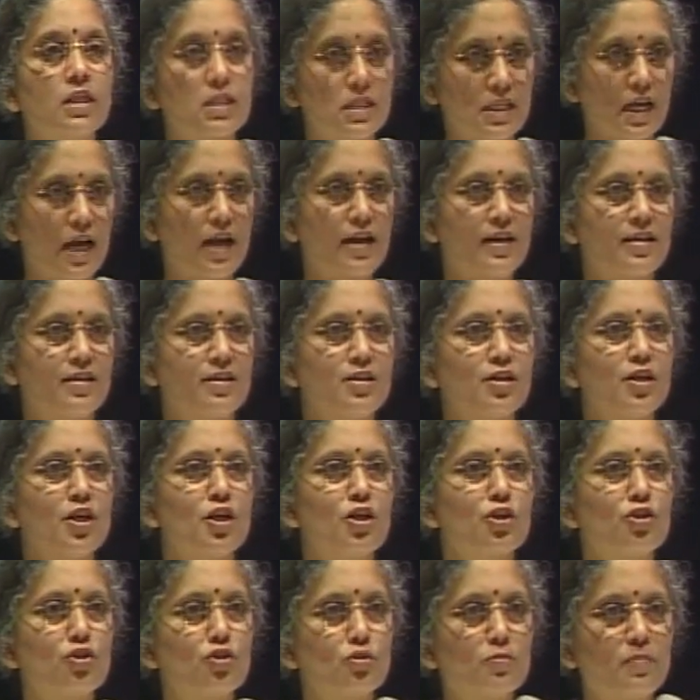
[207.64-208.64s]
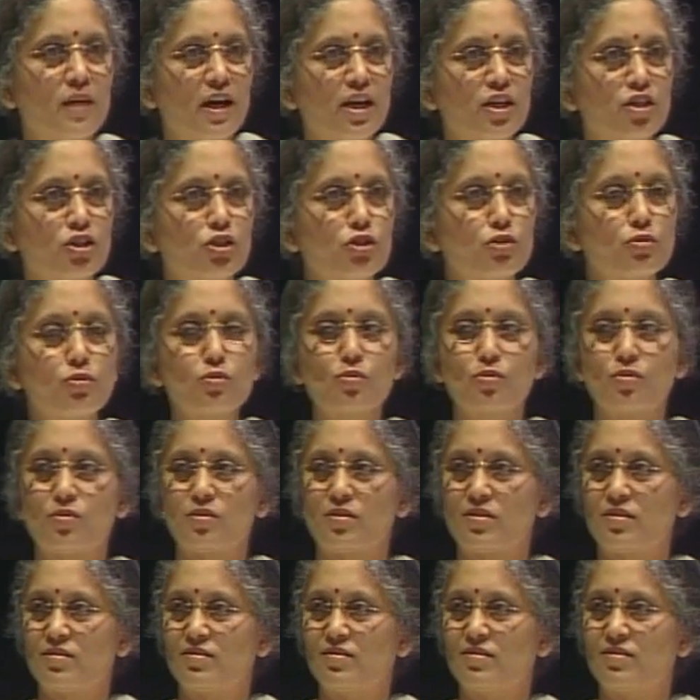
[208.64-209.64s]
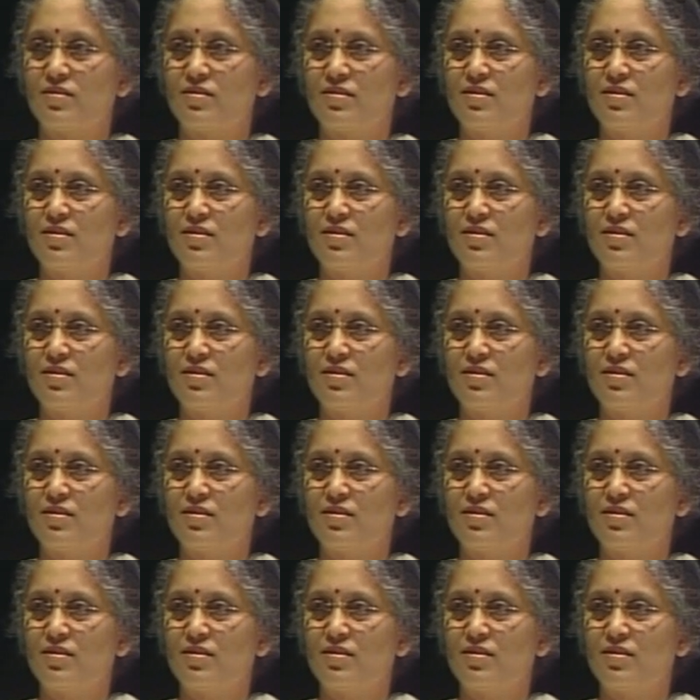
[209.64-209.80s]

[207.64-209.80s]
desire to buy shoes.